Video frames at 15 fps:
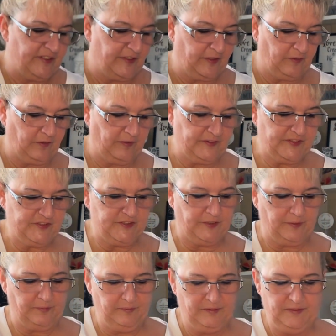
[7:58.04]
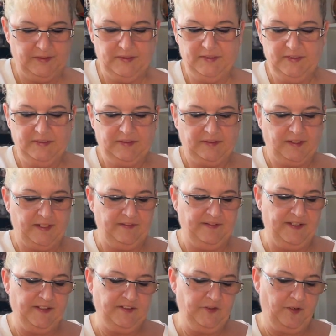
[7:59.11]
the girls too. And
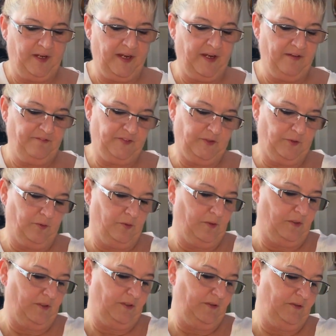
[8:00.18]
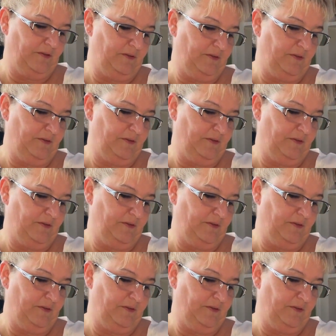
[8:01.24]
then you have your